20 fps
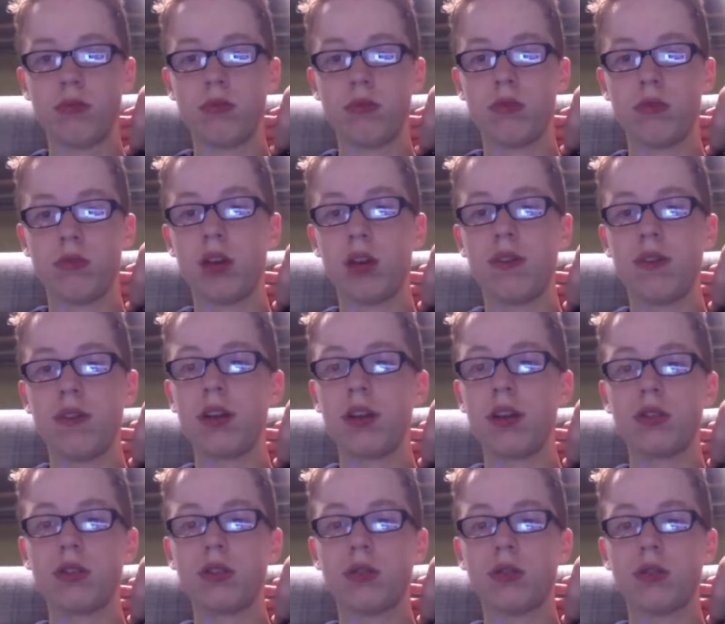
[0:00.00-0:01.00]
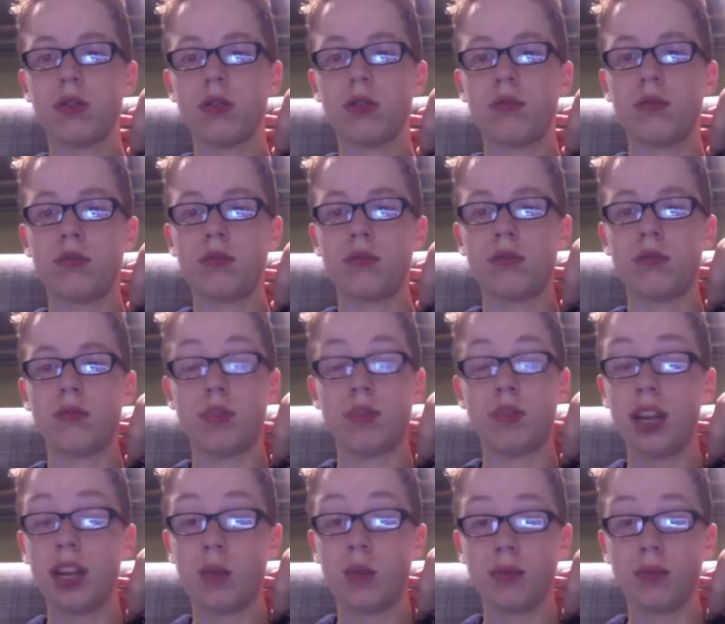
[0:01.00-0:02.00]
they don't have a launch coaster. They
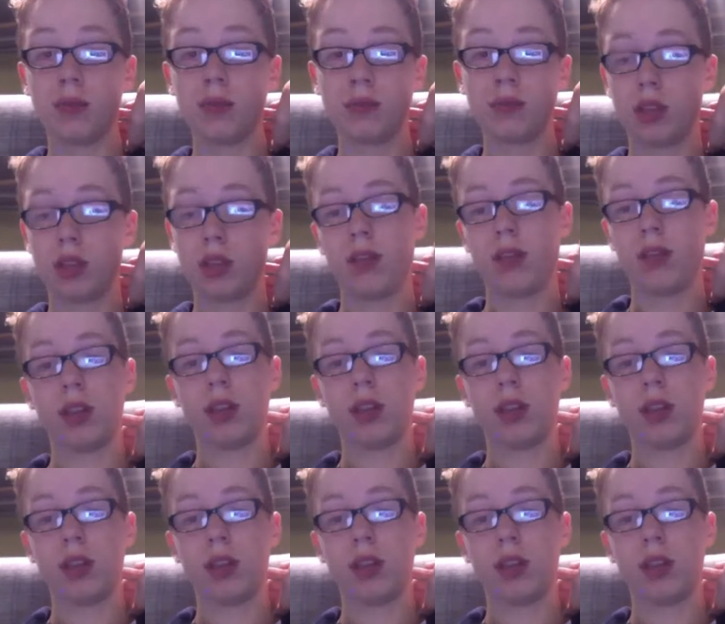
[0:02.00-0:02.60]
need one. They